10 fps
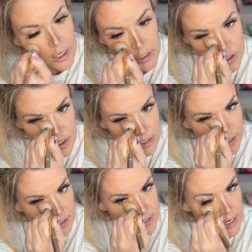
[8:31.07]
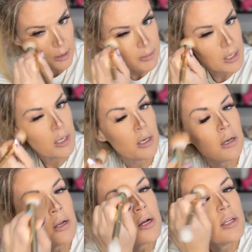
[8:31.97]
And you just kind of tap it
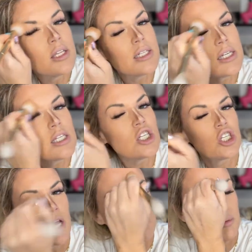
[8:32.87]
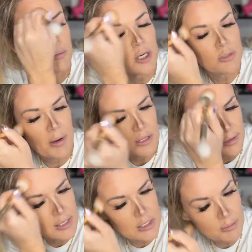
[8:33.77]
in. This is the Shape brush, by the
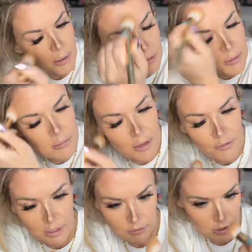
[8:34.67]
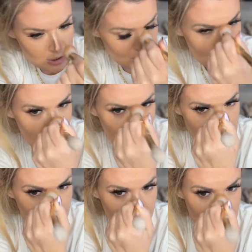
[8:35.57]
way. This is probably one of my favorites.
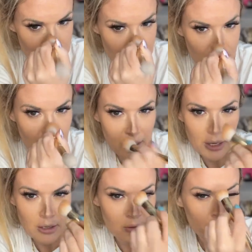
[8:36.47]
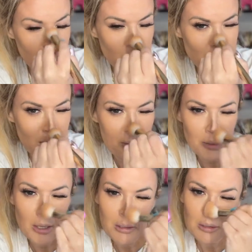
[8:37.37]
And then for this little guy, you just
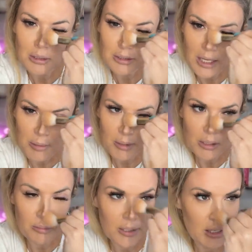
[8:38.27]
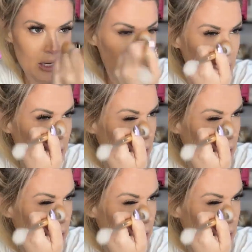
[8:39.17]
tappy, little blendy.